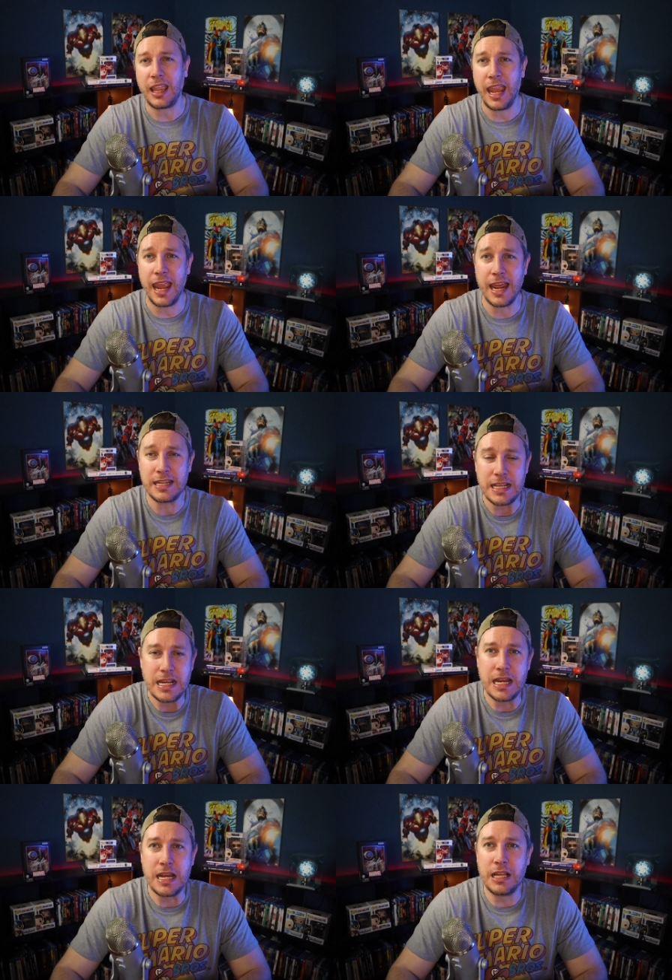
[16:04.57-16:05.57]
And
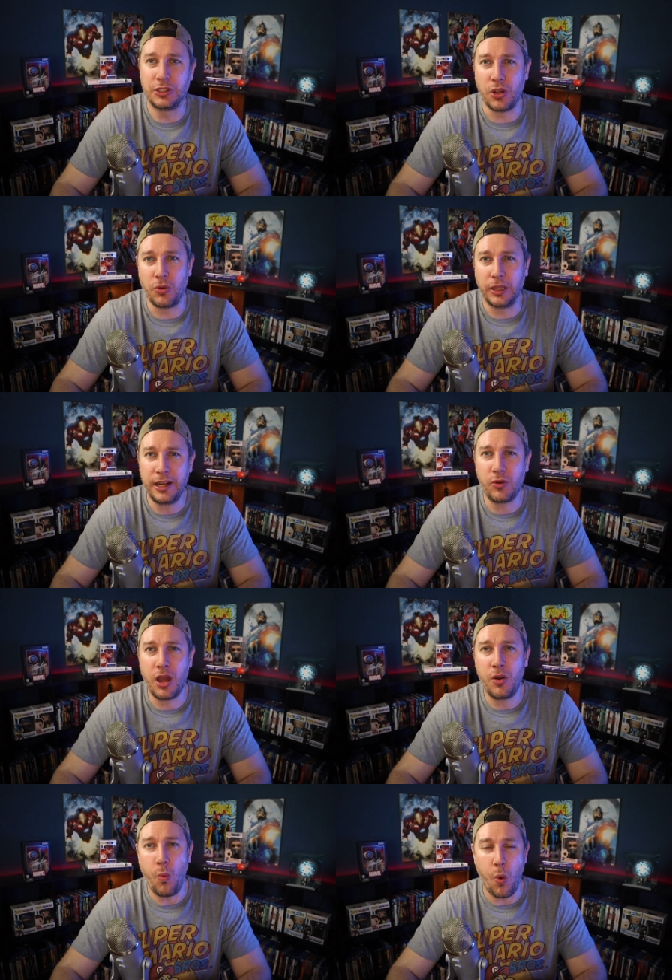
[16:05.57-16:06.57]
so later on,